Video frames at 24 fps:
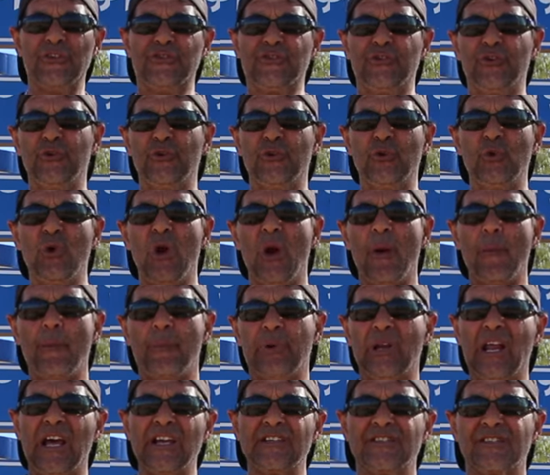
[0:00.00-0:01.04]
the two
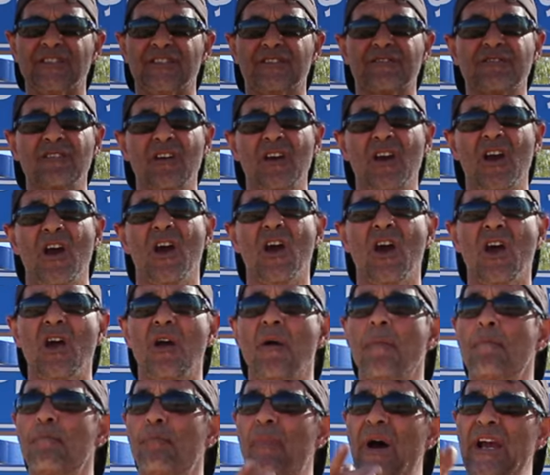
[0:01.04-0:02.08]
places.
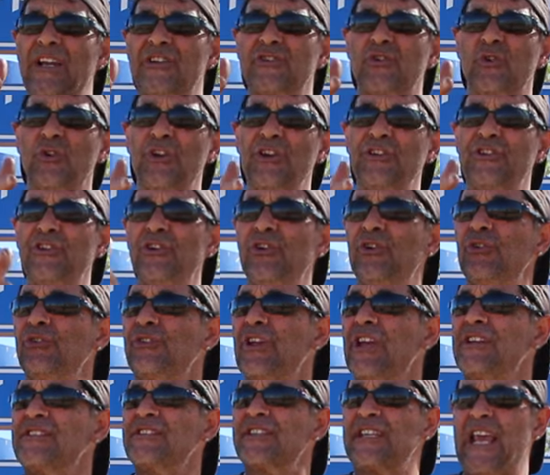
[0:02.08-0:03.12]
Make sure you do.
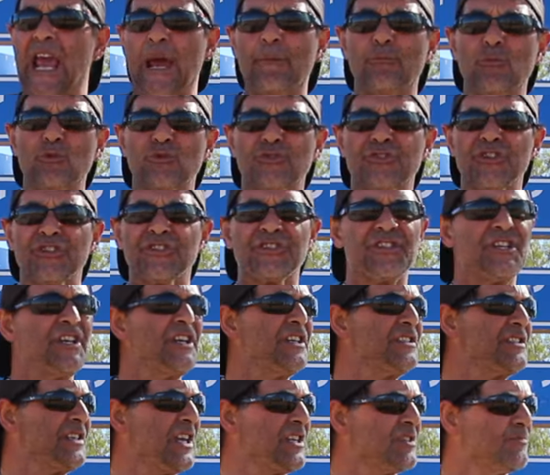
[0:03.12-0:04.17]
There's camels to
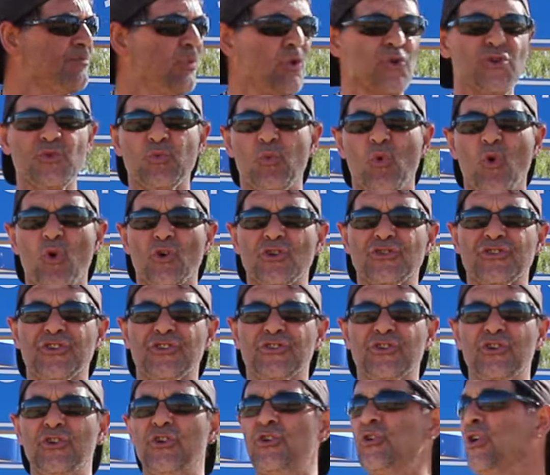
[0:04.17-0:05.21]
see, there's bushwalks
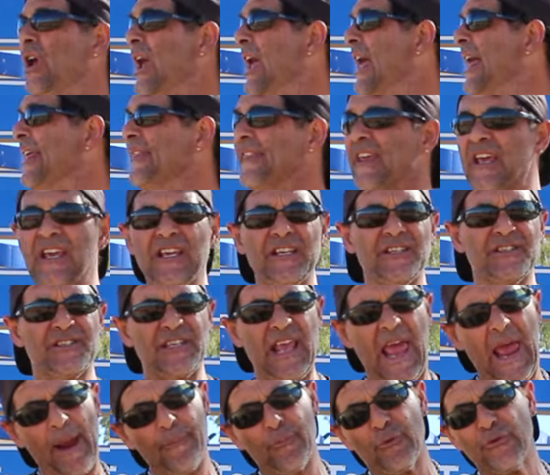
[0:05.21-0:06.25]
to do,
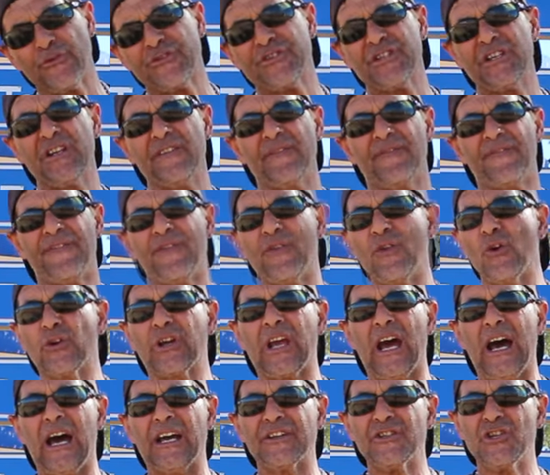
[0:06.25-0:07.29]
there's Aborigine
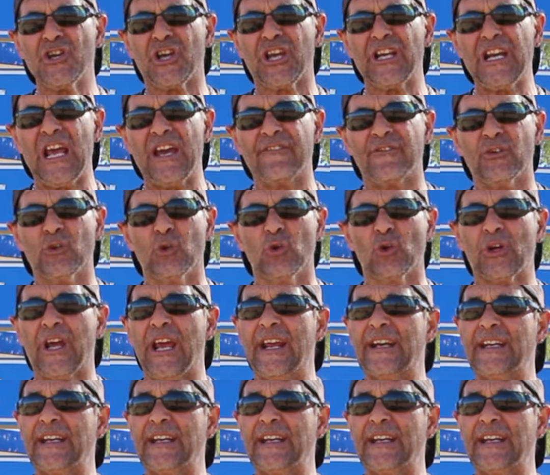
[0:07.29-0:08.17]
folk art you can have a look